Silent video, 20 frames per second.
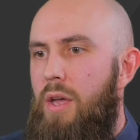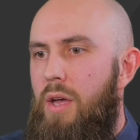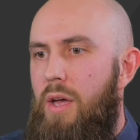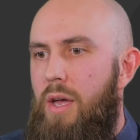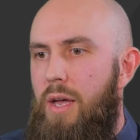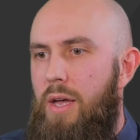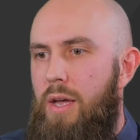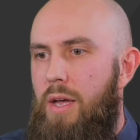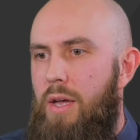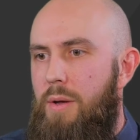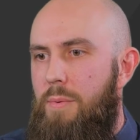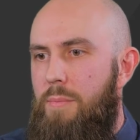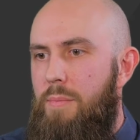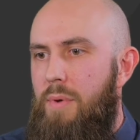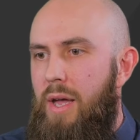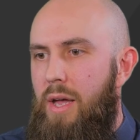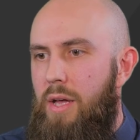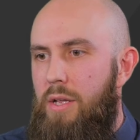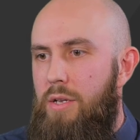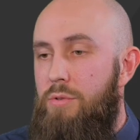
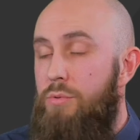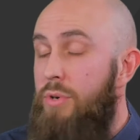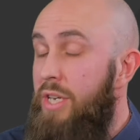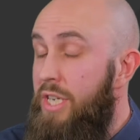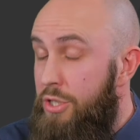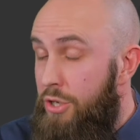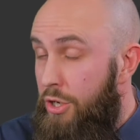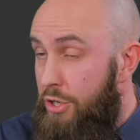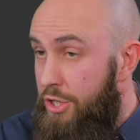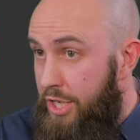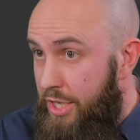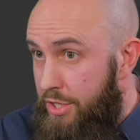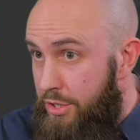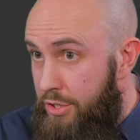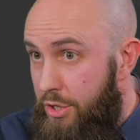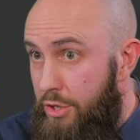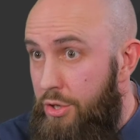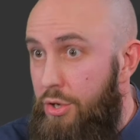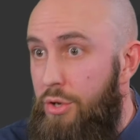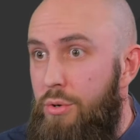and research
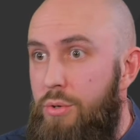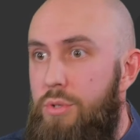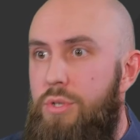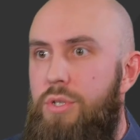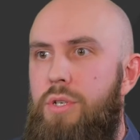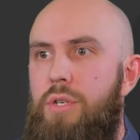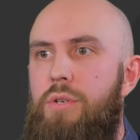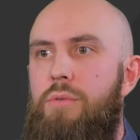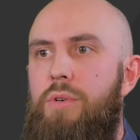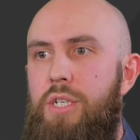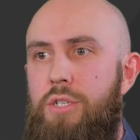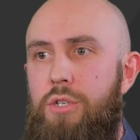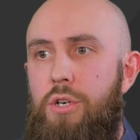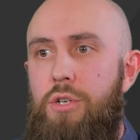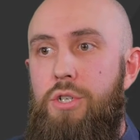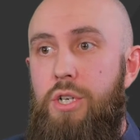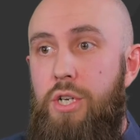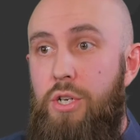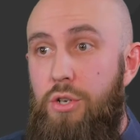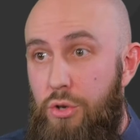institutes
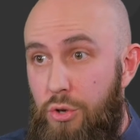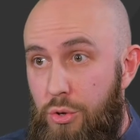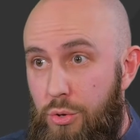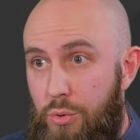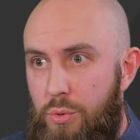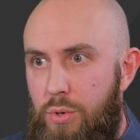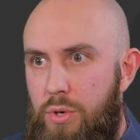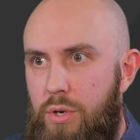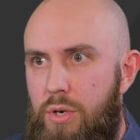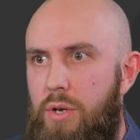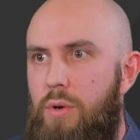researching new